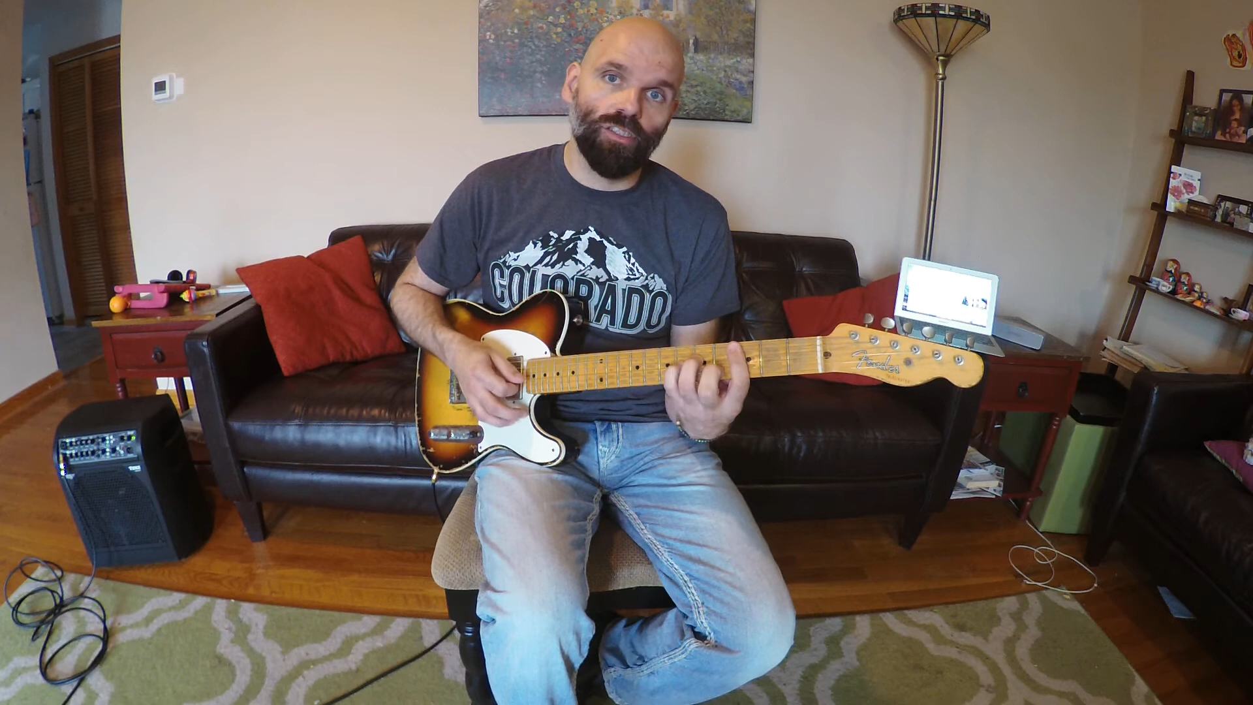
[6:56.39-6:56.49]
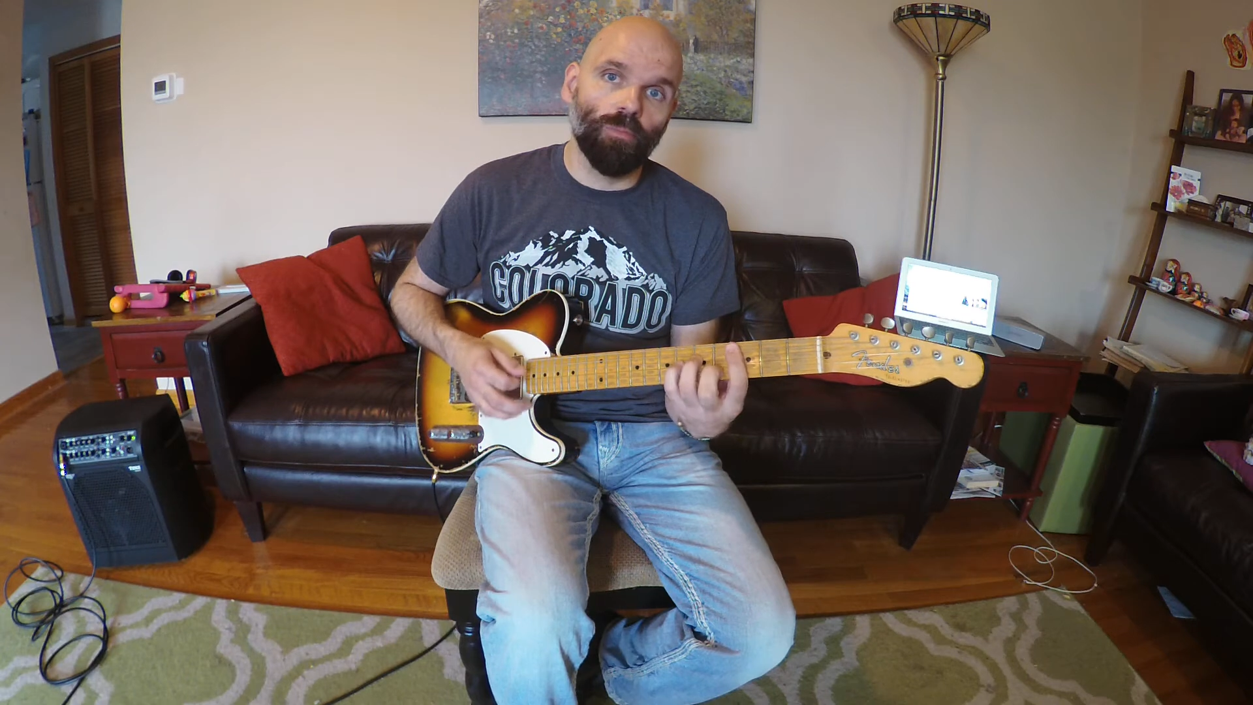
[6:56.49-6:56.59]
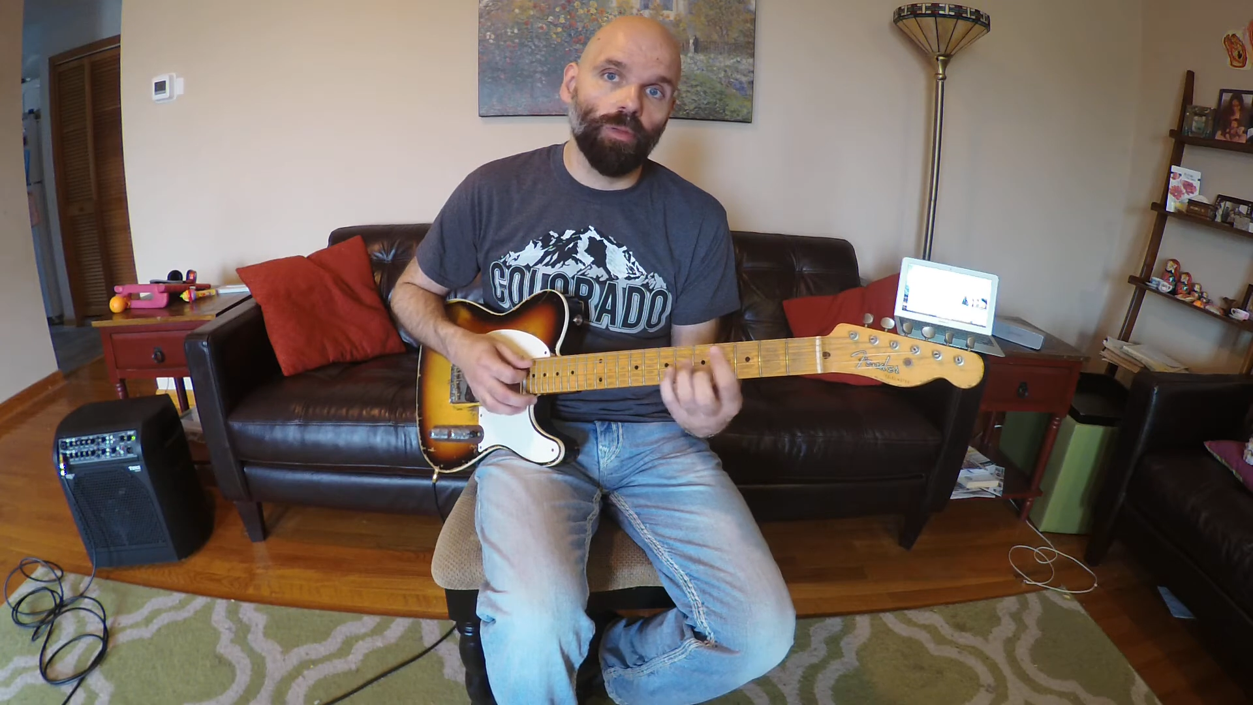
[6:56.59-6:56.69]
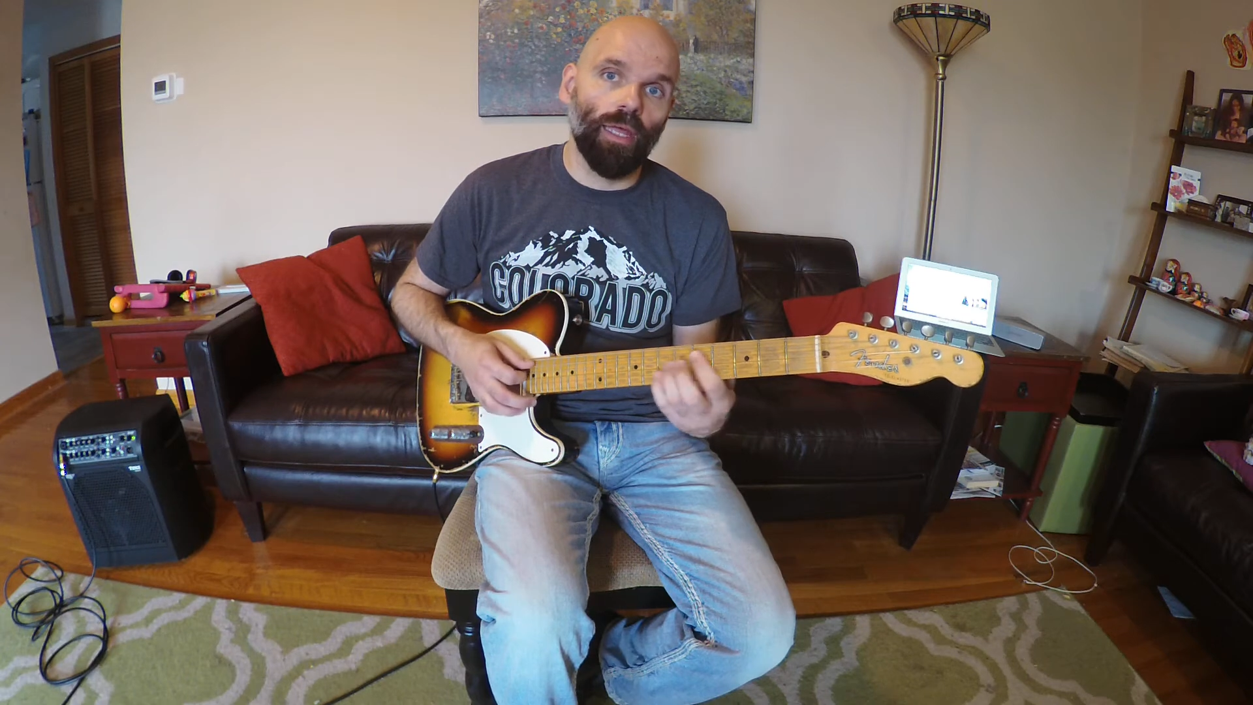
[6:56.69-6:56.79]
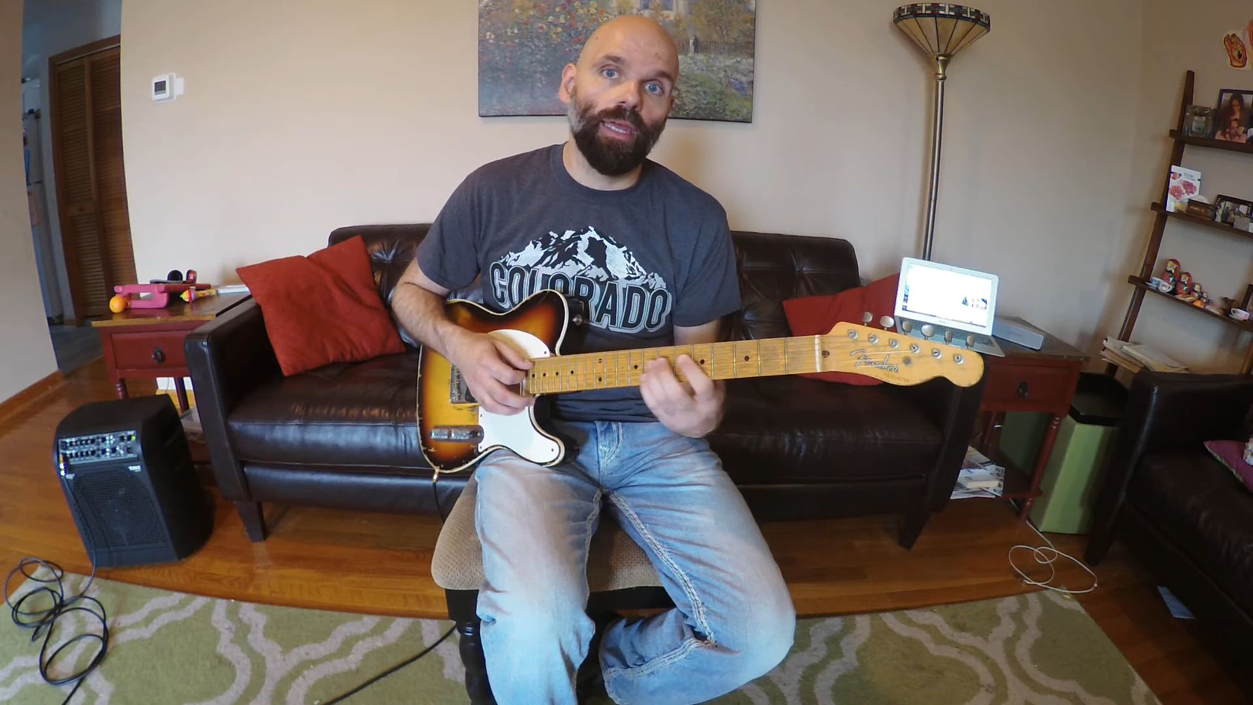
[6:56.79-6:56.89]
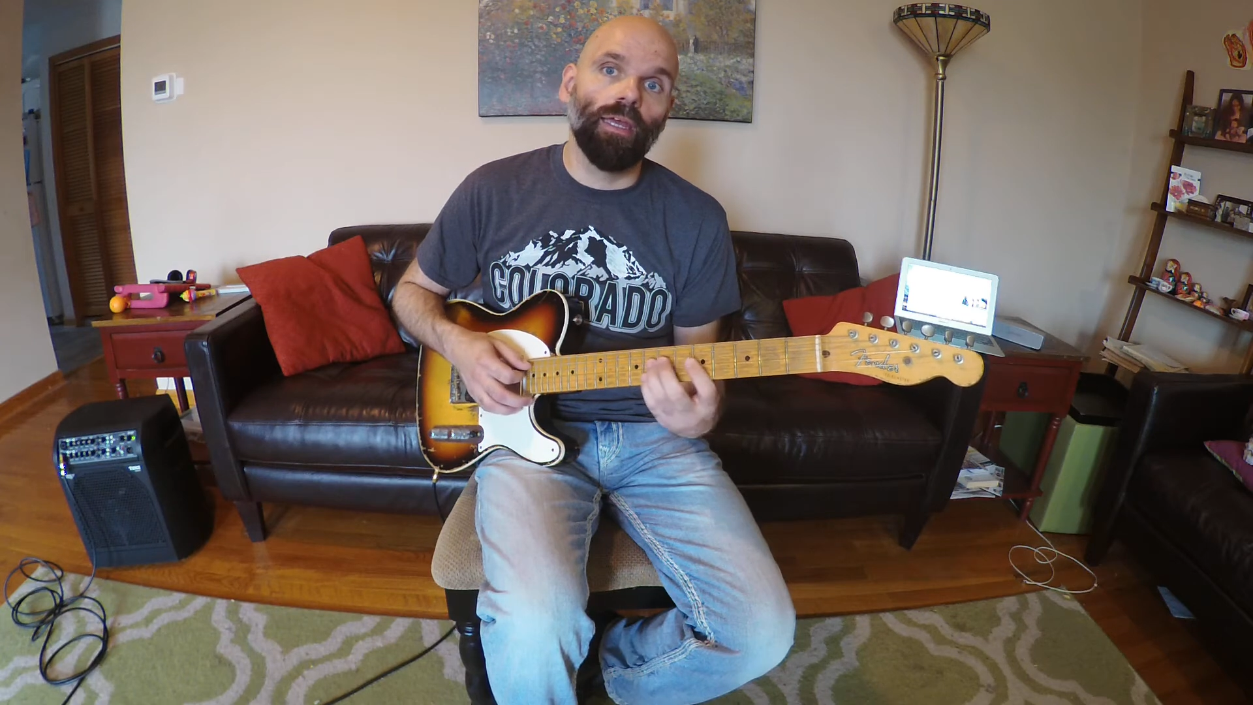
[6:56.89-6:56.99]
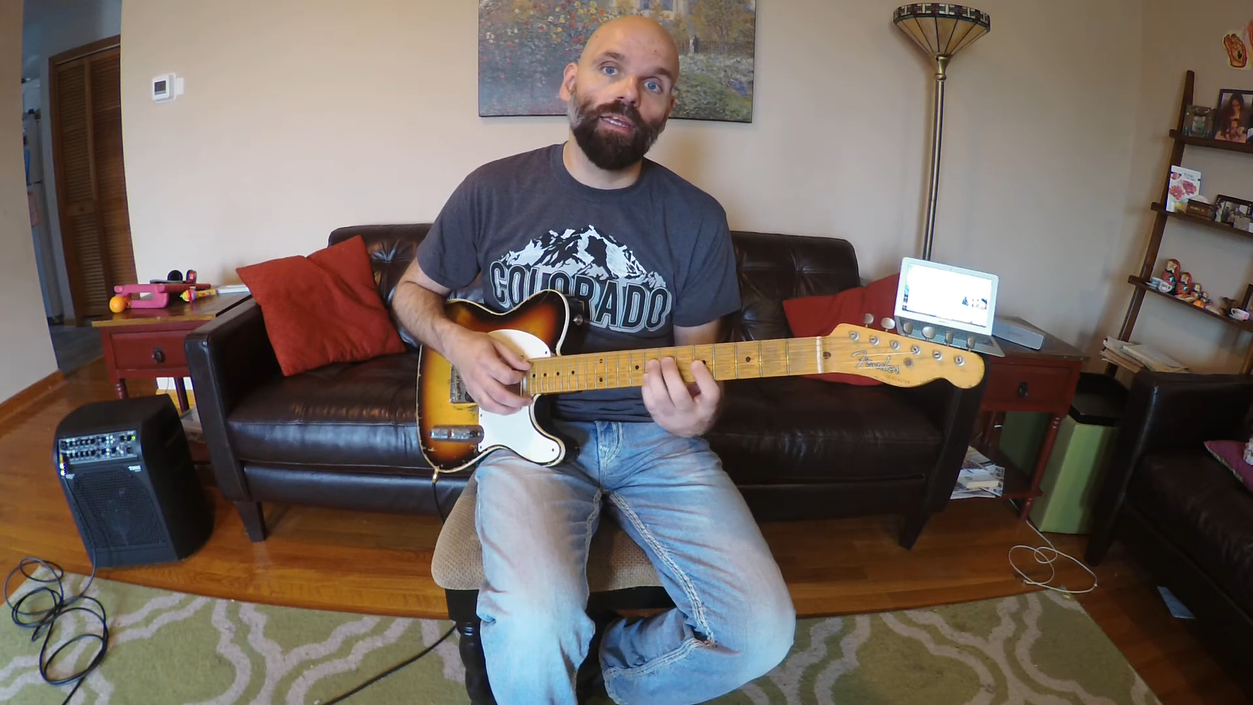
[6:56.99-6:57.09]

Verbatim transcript: to play.